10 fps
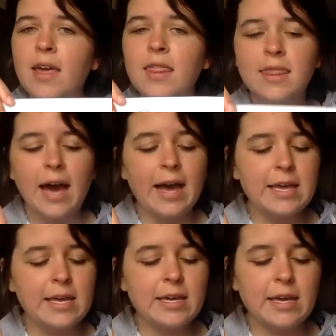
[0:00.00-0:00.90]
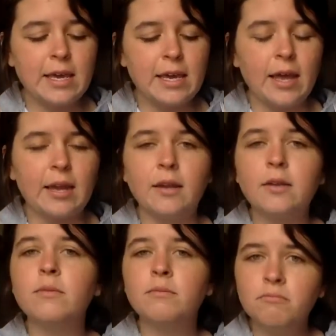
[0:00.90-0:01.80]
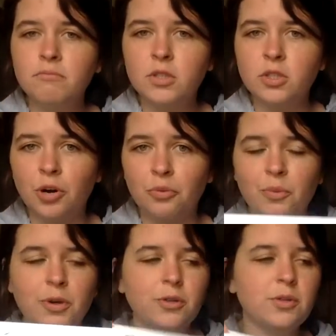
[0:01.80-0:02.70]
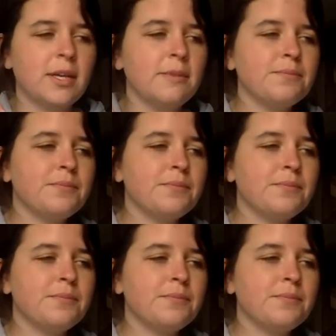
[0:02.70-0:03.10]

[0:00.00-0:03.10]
that it can start reproducing.